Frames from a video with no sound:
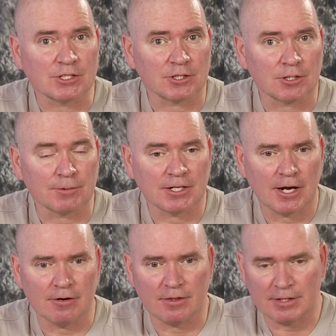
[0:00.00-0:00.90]
each a little bit
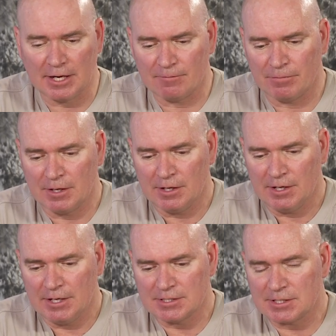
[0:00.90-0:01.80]
higher than that.
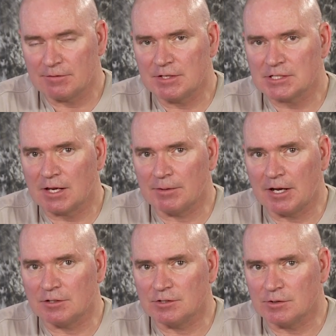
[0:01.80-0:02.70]
Instead of this coming
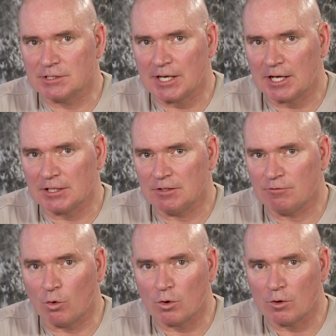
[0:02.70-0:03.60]
out to exactly
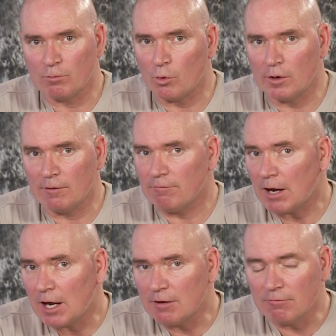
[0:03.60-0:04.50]

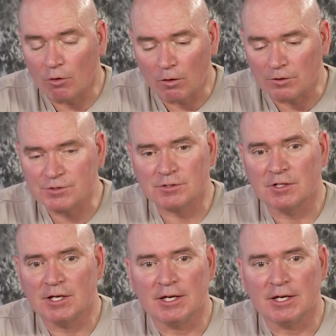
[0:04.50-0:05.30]
4.5 volts,